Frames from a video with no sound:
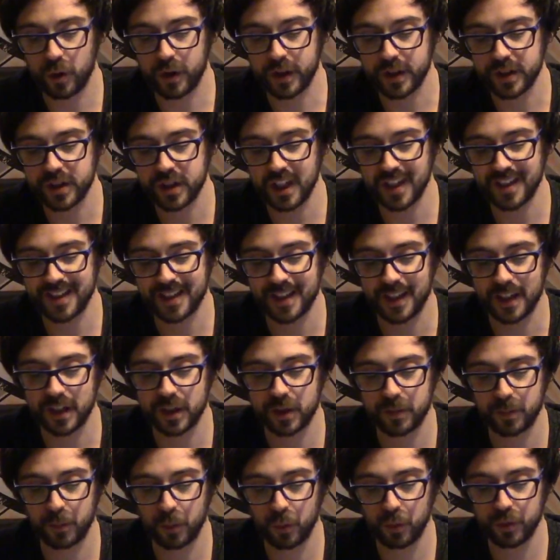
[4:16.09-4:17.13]
On a 6 it
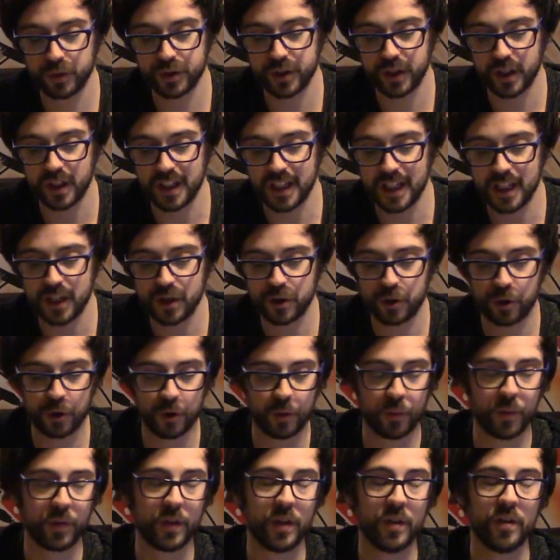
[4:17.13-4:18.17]
explodes and each
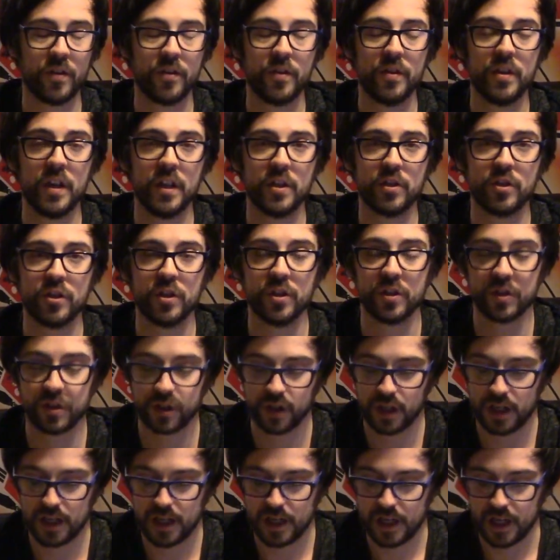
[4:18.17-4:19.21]
unit within 3
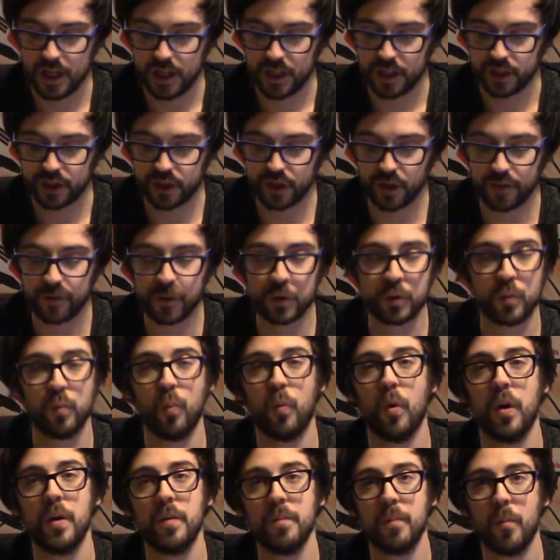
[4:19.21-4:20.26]
inches suffers
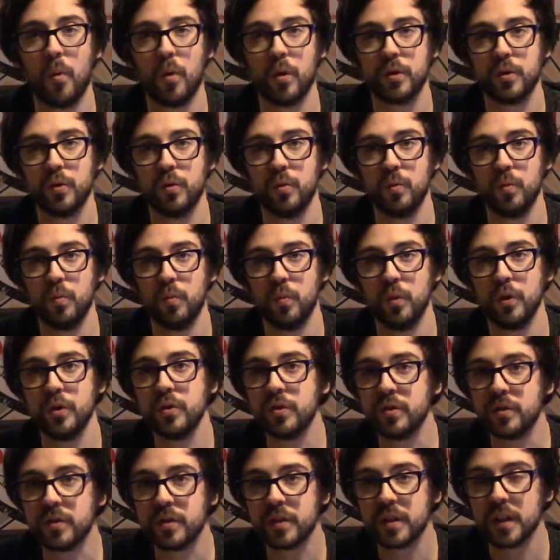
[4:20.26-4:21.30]
1 mortal
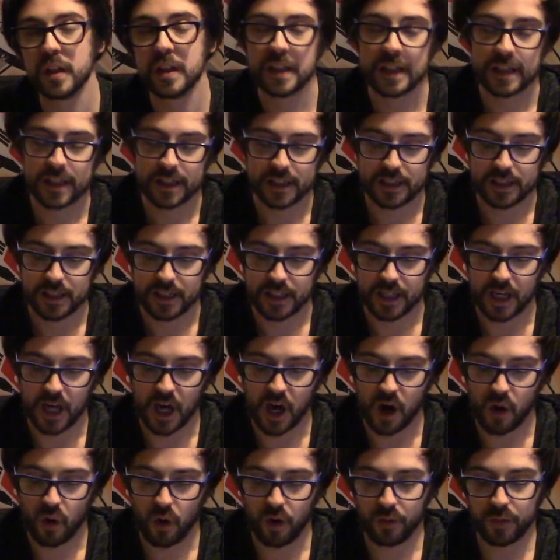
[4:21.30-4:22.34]
wound.
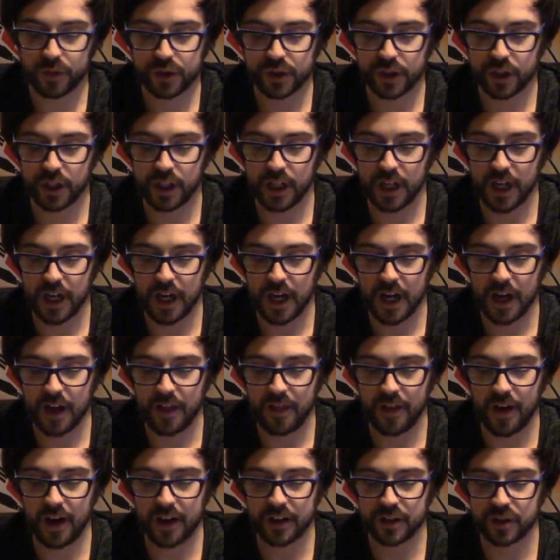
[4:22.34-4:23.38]
Now obviously
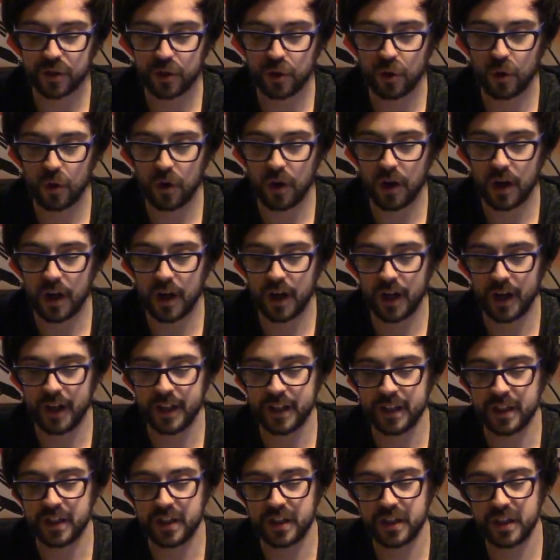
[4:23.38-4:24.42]
that's not
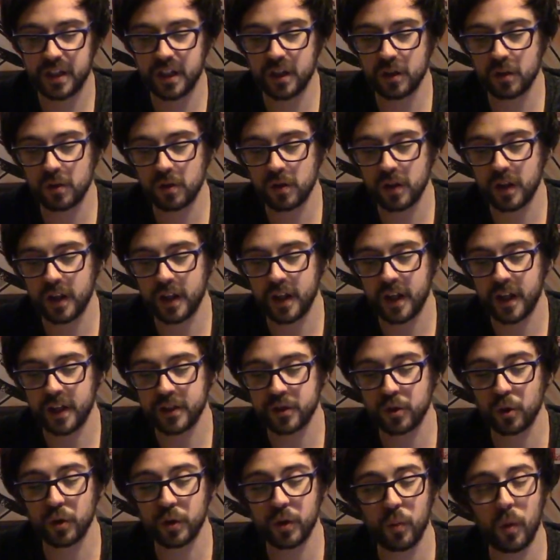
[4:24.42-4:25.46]
ideal,
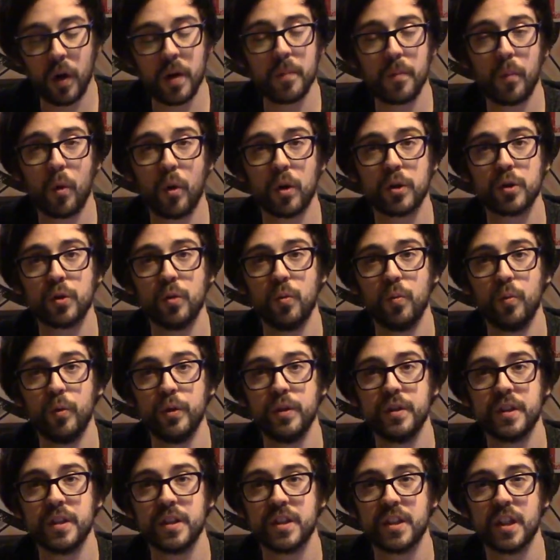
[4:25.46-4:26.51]
it's only 1 mortal
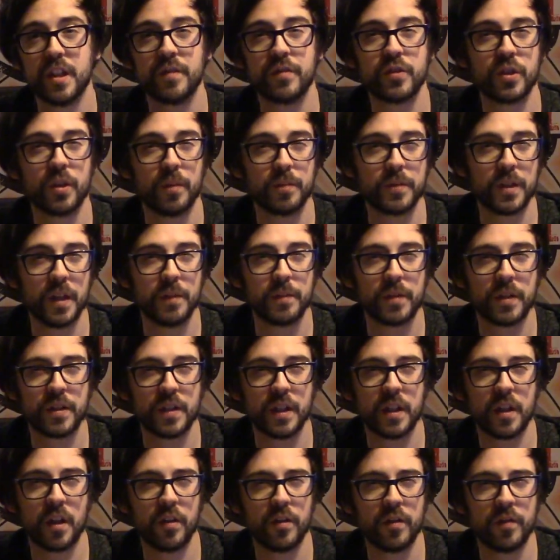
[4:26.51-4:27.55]
wound instead of sometimes I
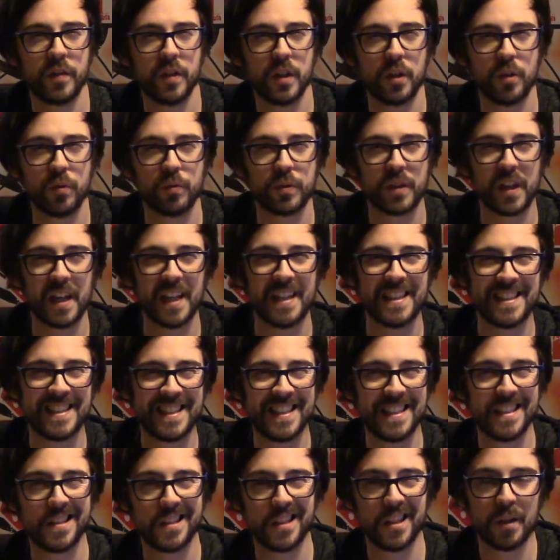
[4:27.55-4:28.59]
think other vehicles get
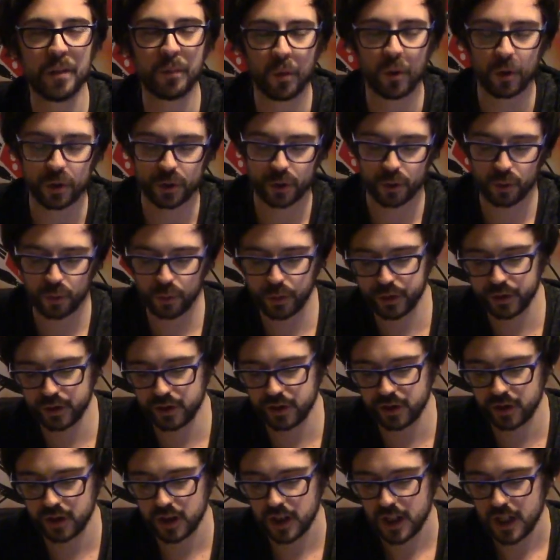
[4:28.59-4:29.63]
D3 mortal
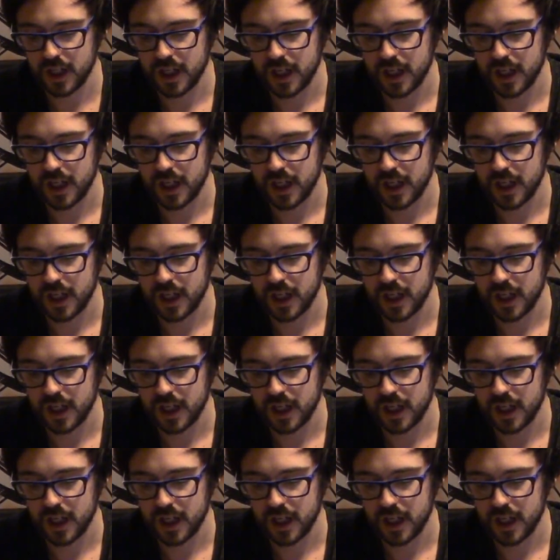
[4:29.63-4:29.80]
wounds.